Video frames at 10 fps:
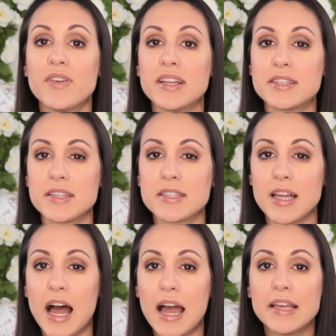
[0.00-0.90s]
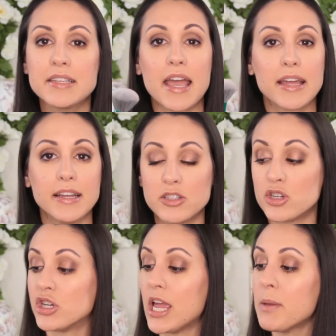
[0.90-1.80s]
its size and its
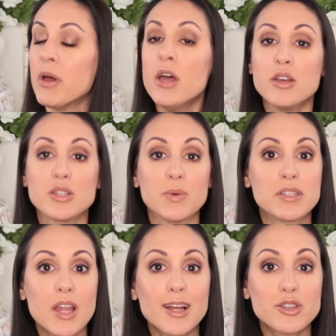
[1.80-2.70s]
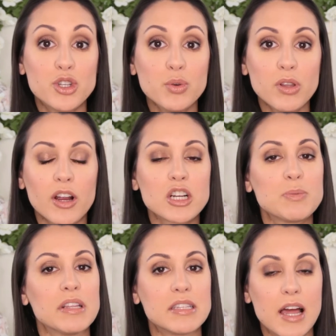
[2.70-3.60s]
shape. So it's not too large,
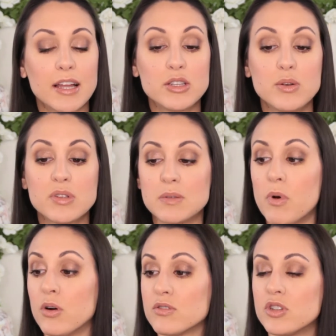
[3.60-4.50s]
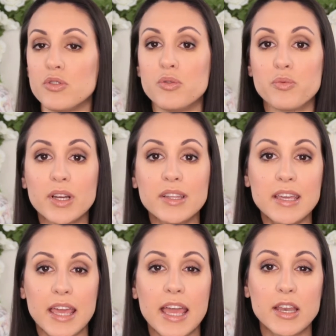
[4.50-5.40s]
but it's not too small, so you really
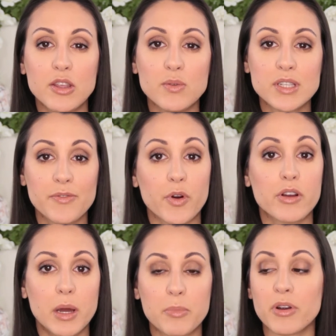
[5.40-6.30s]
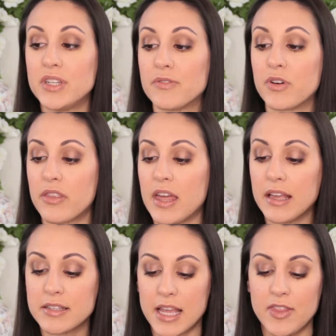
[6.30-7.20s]
can use it for a number of different
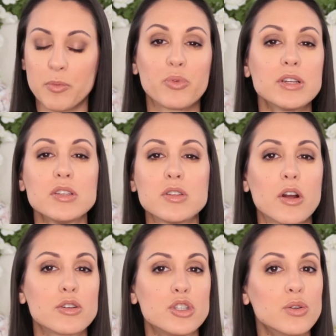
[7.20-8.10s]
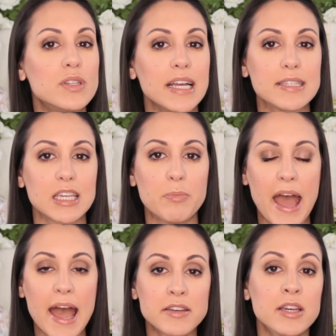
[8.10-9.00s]
things, and the bristles aren't too densely
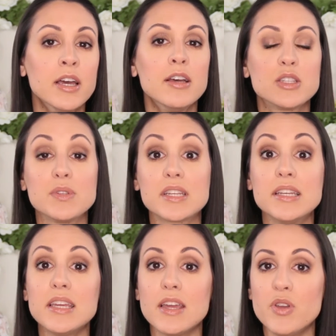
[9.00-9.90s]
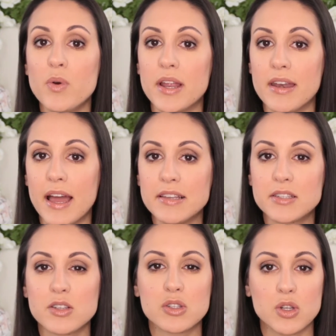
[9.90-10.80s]
packed, so it's gonna give you a
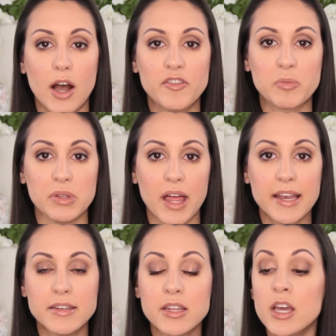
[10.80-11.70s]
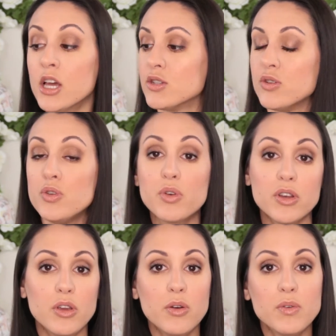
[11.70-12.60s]
nice soft blend. So you could
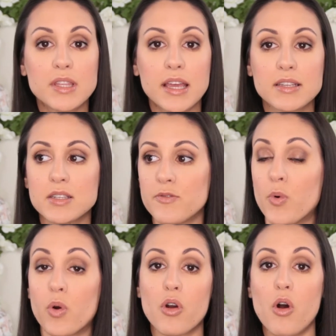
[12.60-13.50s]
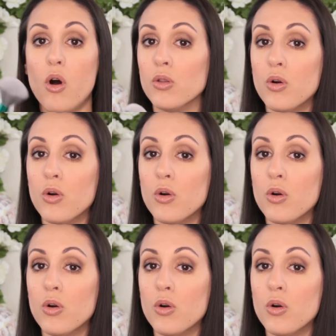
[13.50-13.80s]
use this for all